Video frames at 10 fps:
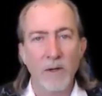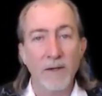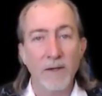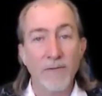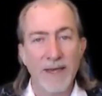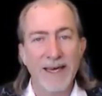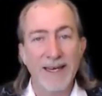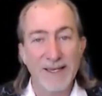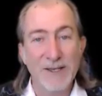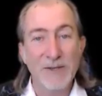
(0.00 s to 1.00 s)
if that
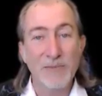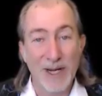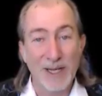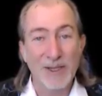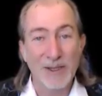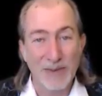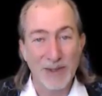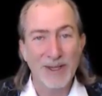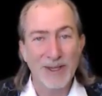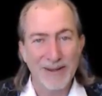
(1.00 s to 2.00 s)
is
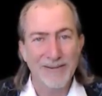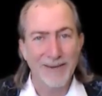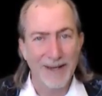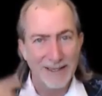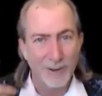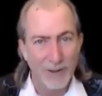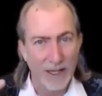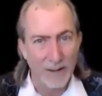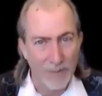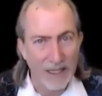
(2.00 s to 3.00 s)
possible, right? Still
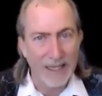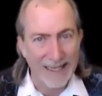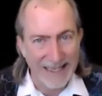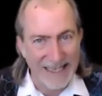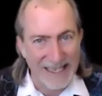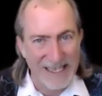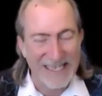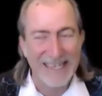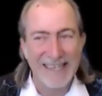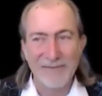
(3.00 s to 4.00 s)
not admitting that it
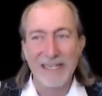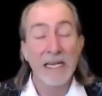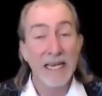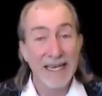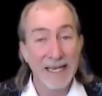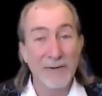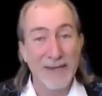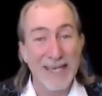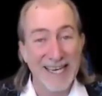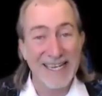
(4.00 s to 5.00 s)
is yet, but
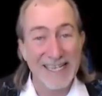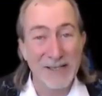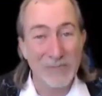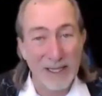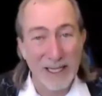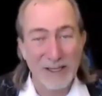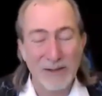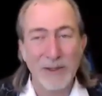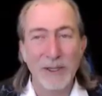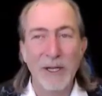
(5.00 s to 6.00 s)
if that is
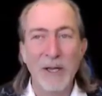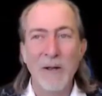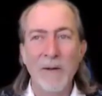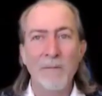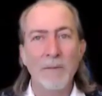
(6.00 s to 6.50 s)
possible. And